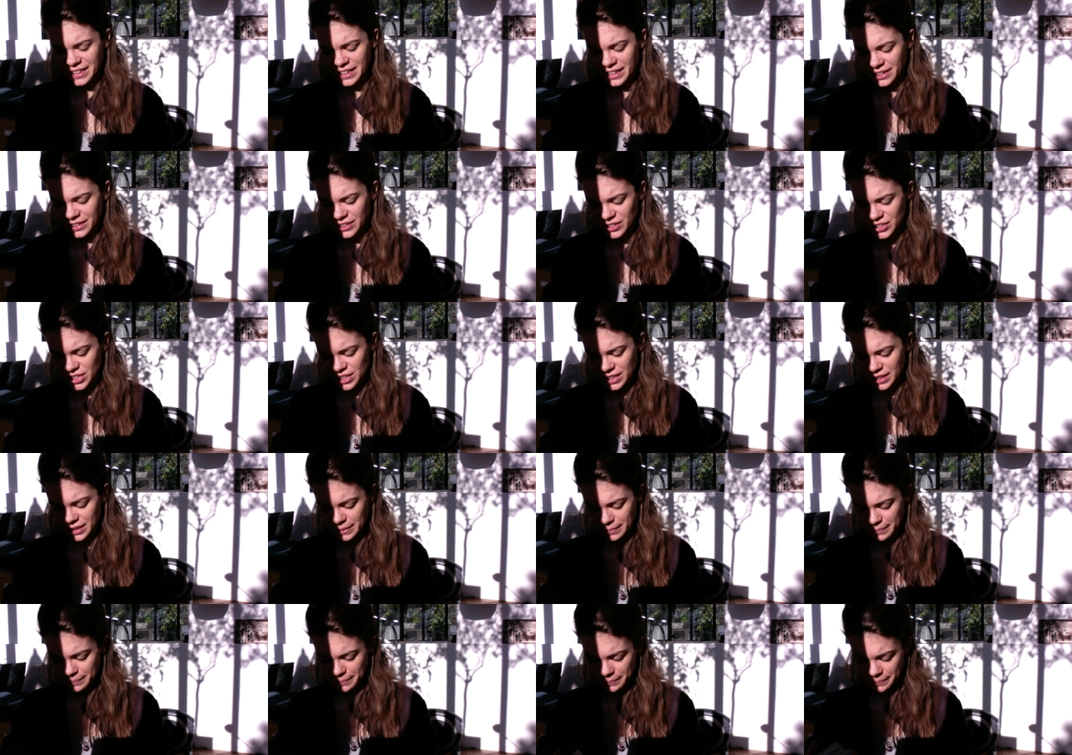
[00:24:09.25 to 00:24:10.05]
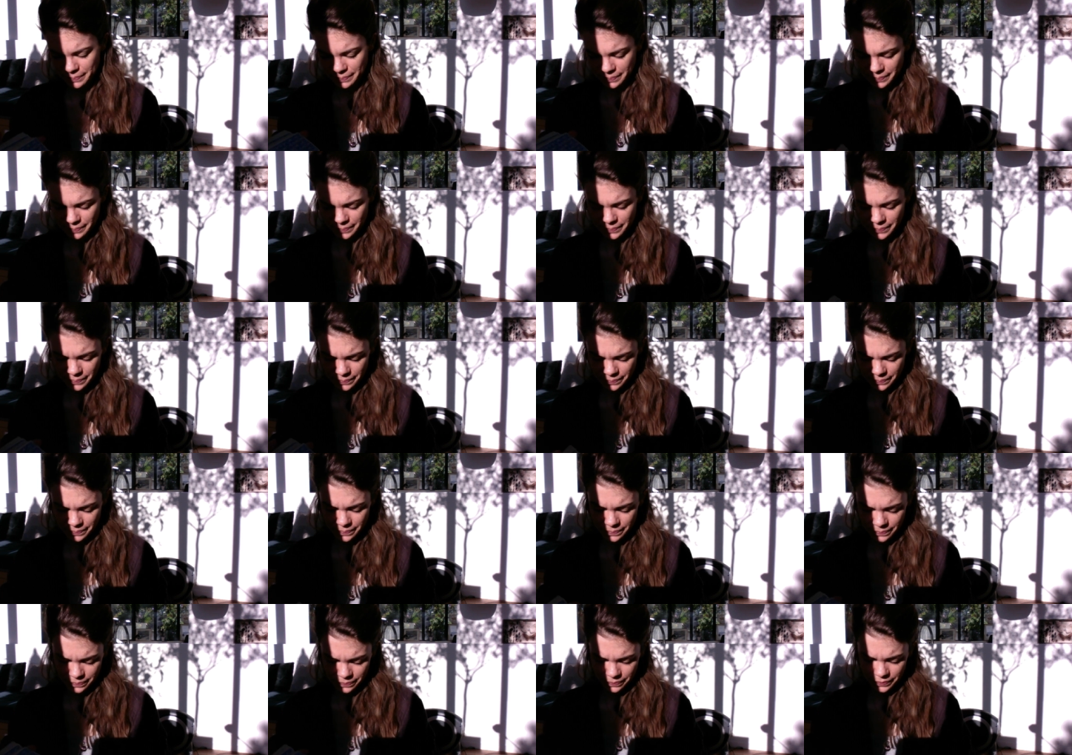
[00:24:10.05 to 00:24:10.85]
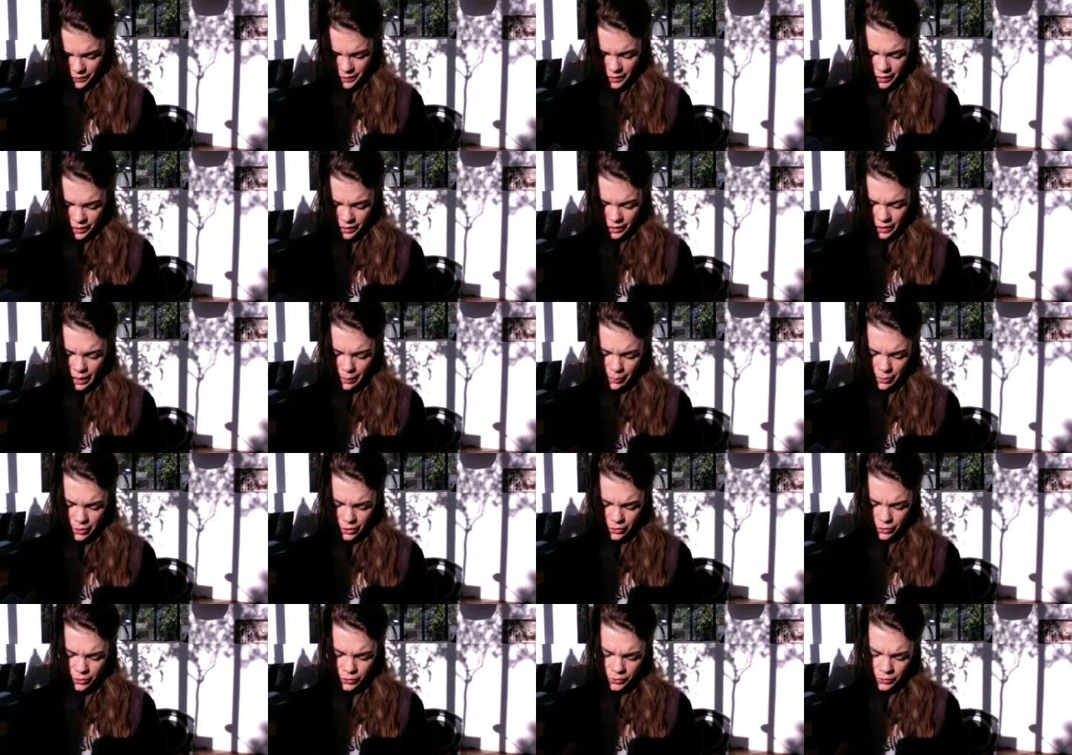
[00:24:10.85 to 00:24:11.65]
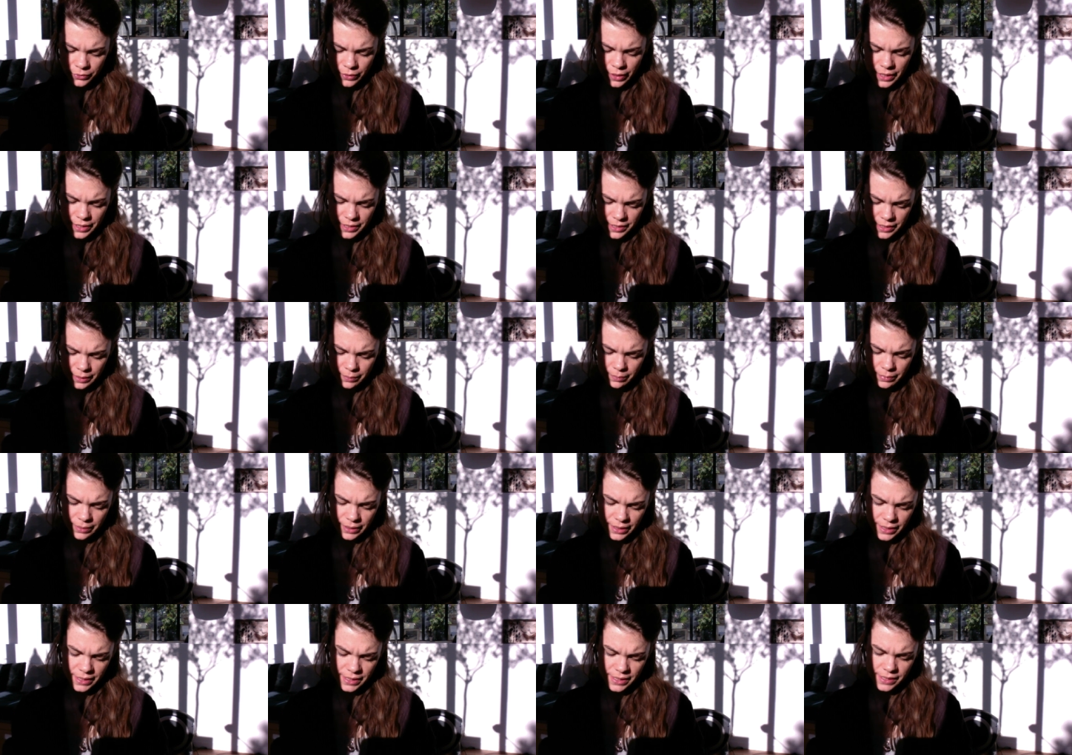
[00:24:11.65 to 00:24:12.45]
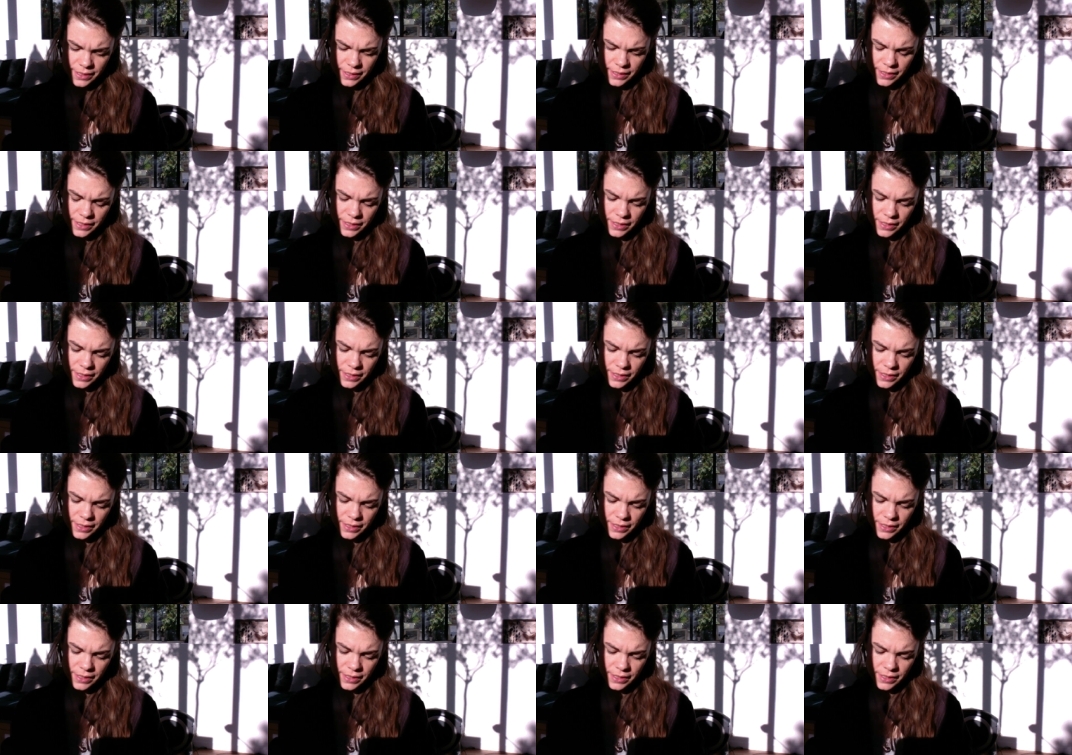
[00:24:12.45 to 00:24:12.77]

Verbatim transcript: energy. Capricorn rising, please.